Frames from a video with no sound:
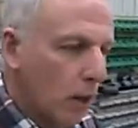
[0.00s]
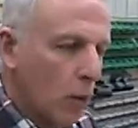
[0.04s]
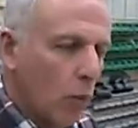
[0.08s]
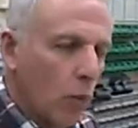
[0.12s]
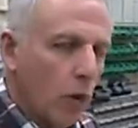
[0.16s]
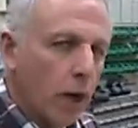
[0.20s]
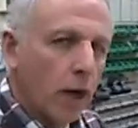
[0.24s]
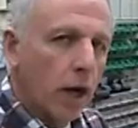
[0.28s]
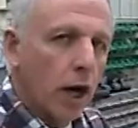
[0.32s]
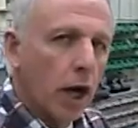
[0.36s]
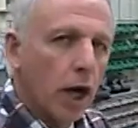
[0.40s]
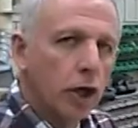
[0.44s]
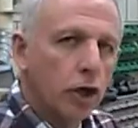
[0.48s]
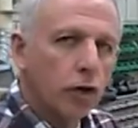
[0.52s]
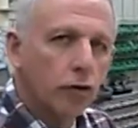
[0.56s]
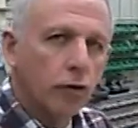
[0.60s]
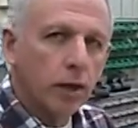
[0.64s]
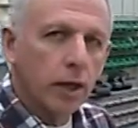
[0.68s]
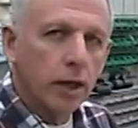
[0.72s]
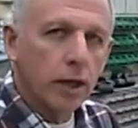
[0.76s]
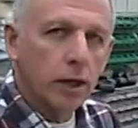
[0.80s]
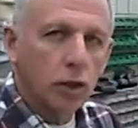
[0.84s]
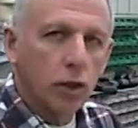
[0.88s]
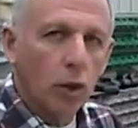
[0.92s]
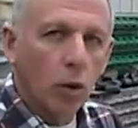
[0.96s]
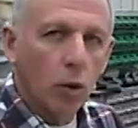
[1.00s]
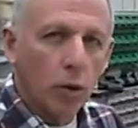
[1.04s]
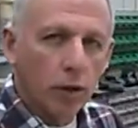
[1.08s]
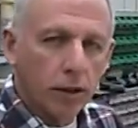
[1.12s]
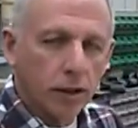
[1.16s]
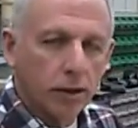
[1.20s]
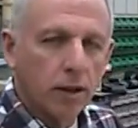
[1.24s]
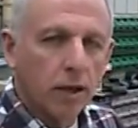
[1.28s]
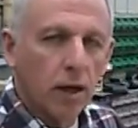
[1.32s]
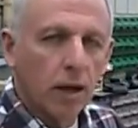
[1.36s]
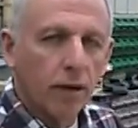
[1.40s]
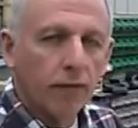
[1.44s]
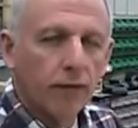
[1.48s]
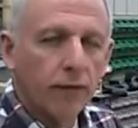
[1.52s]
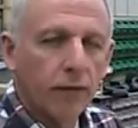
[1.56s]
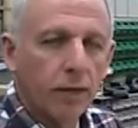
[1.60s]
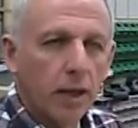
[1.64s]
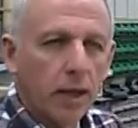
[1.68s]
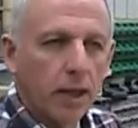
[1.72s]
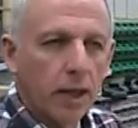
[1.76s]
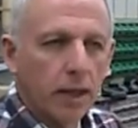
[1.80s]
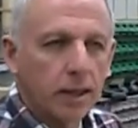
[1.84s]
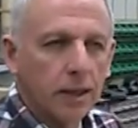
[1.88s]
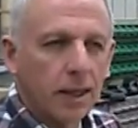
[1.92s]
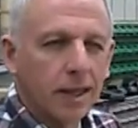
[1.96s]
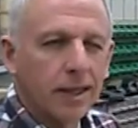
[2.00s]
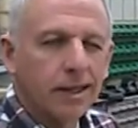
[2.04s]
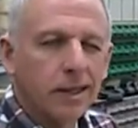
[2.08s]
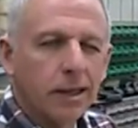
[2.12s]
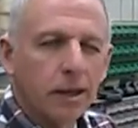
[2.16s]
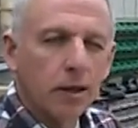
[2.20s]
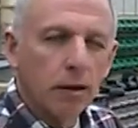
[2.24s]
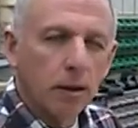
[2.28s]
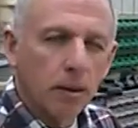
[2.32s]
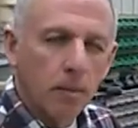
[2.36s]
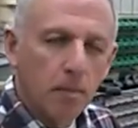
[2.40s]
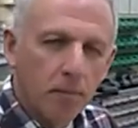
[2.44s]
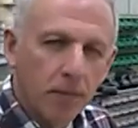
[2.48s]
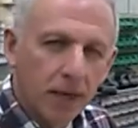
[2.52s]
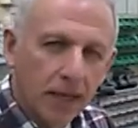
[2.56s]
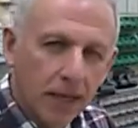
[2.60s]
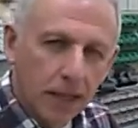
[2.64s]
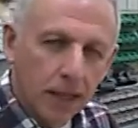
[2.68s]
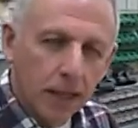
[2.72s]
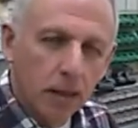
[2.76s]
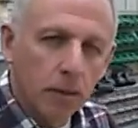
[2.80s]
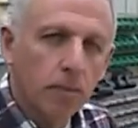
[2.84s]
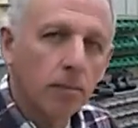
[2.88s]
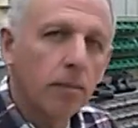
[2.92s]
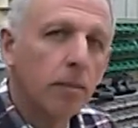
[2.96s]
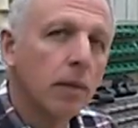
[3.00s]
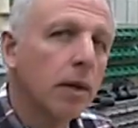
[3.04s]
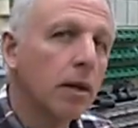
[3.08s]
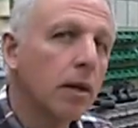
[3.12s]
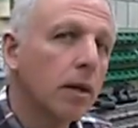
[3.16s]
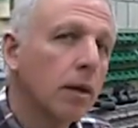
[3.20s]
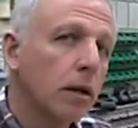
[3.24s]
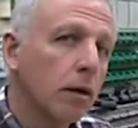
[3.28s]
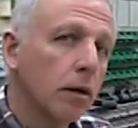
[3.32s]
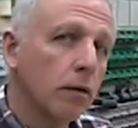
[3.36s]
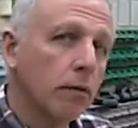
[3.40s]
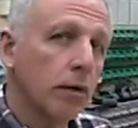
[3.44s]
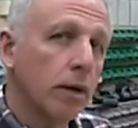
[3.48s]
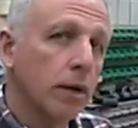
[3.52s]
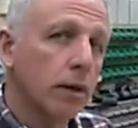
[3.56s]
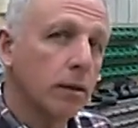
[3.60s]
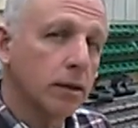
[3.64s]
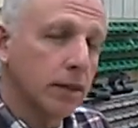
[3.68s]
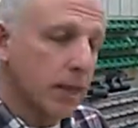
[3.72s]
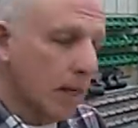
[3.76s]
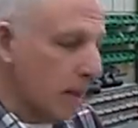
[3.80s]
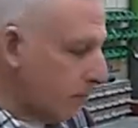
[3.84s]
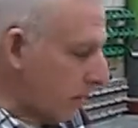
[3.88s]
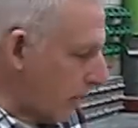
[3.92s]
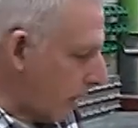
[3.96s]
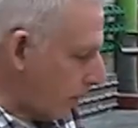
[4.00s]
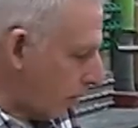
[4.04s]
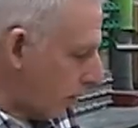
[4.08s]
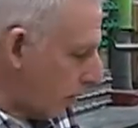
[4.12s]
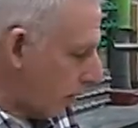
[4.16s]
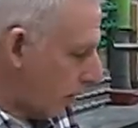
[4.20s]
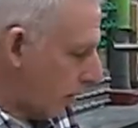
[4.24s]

100 is coarse enough. It's considered a medium grit sandpaper.